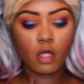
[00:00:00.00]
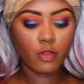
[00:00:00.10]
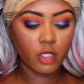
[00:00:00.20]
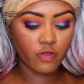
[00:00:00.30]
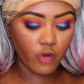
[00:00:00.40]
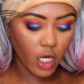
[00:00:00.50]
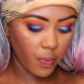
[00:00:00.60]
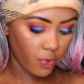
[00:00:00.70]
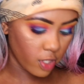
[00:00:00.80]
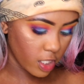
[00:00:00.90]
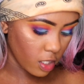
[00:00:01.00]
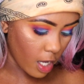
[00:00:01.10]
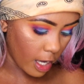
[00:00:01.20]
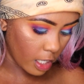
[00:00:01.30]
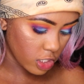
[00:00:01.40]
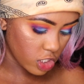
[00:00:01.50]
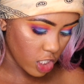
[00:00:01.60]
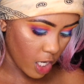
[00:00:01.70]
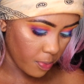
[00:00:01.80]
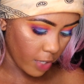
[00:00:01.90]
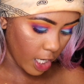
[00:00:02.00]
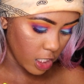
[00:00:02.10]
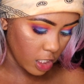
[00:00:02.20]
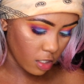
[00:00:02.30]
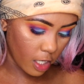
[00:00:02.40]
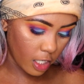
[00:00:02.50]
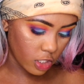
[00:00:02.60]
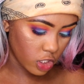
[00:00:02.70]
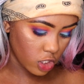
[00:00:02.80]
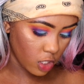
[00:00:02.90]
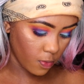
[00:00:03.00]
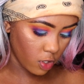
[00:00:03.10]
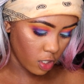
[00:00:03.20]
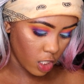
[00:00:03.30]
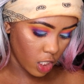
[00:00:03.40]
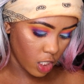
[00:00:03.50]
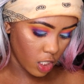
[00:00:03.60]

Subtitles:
this very pretty like champagne-y like shimmer